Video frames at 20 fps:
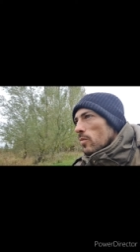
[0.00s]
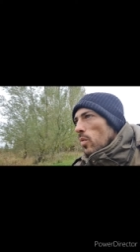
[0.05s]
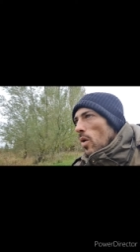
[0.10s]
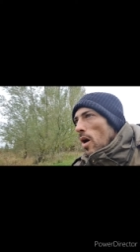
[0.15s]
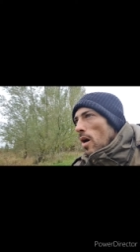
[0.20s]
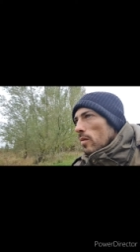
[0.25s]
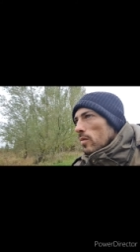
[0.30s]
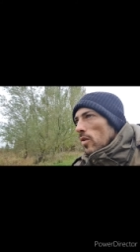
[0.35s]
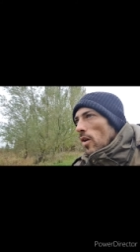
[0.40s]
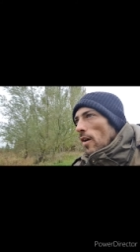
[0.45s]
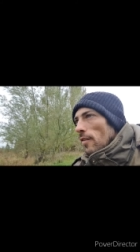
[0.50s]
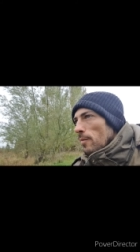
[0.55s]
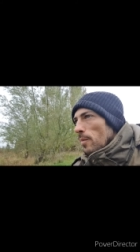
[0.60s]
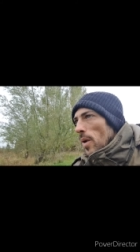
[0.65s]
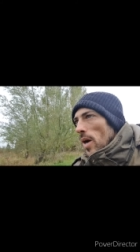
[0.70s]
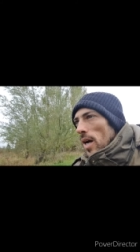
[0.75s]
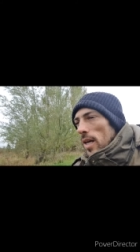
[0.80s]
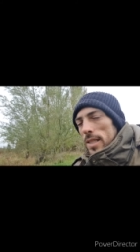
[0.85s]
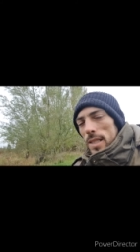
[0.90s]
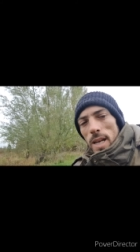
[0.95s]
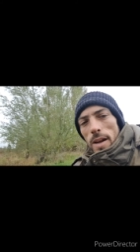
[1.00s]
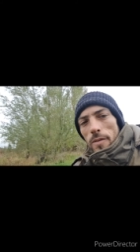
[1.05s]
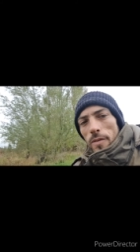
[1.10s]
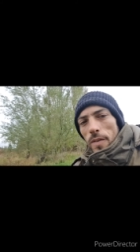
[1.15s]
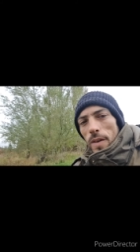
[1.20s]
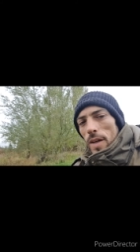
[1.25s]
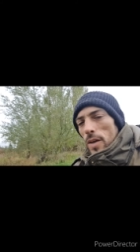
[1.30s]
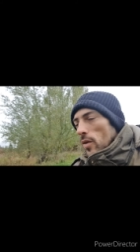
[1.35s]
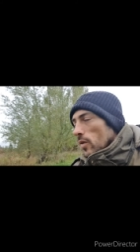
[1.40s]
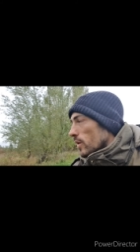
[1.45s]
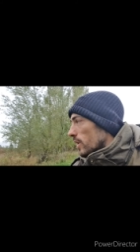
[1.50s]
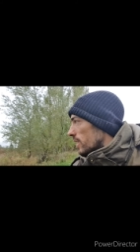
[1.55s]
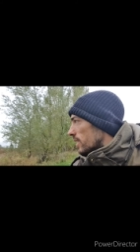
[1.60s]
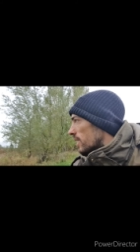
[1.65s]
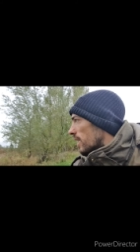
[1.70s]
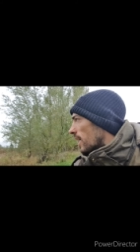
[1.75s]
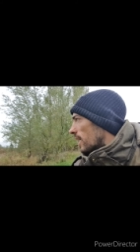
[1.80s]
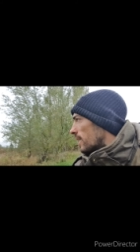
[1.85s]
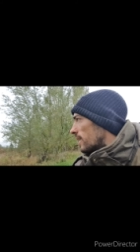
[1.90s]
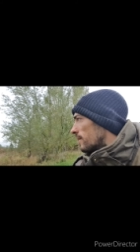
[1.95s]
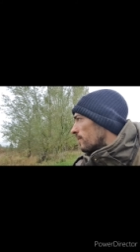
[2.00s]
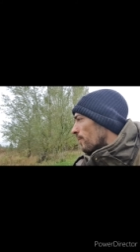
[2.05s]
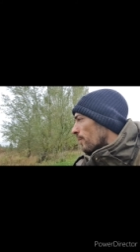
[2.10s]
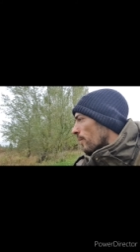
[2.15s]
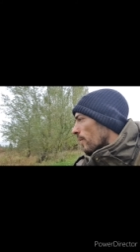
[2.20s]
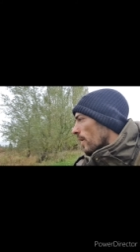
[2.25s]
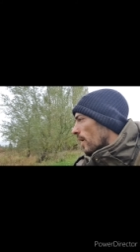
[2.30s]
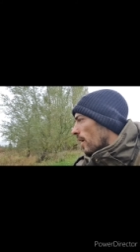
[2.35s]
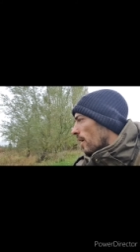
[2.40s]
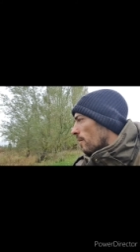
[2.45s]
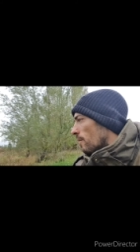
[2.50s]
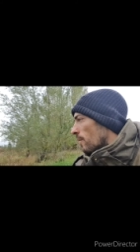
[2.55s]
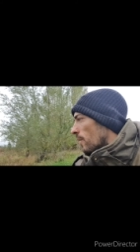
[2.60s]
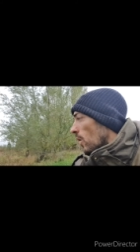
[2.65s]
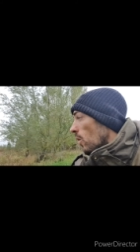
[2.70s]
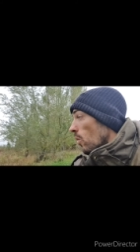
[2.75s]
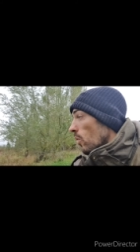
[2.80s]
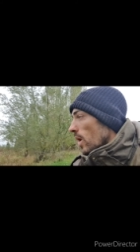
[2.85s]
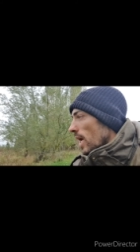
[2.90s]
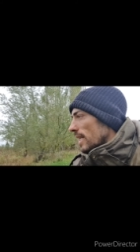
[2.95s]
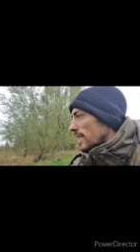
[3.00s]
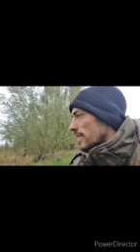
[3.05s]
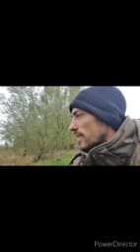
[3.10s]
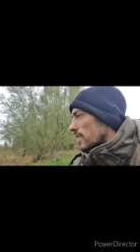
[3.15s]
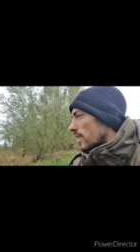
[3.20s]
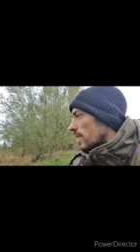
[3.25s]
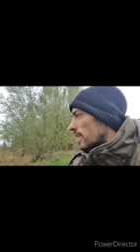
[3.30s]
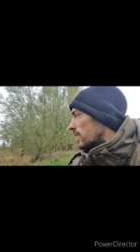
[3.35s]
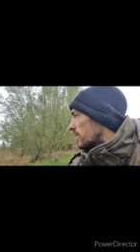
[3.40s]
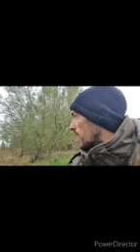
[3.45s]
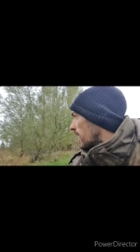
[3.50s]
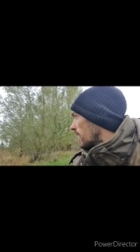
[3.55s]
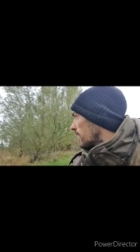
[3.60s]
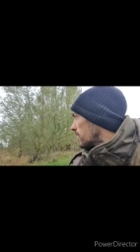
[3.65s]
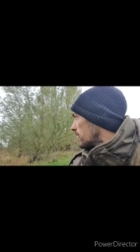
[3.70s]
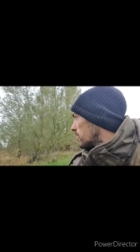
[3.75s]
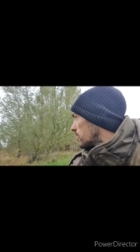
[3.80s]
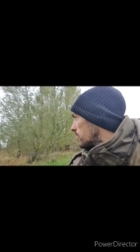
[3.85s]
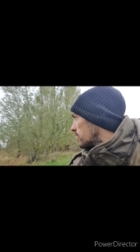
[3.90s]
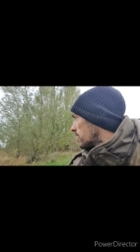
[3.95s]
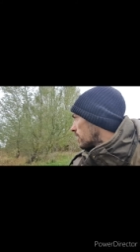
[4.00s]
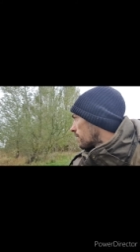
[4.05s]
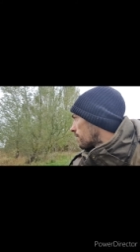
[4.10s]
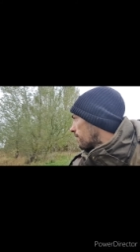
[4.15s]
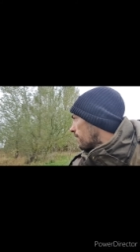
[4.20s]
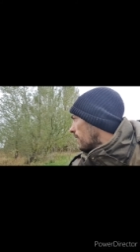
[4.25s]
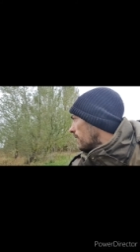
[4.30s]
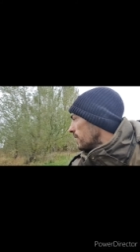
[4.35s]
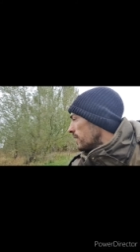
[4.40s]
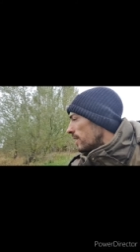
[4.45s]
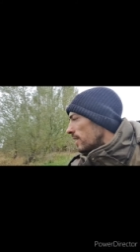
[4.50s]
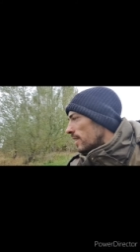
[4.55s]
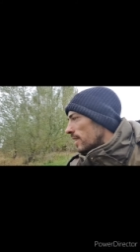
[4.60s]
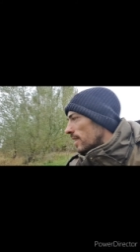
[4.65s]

of wildlife, birds and everything on this lake. Um, all adds to the challenge and to the fun.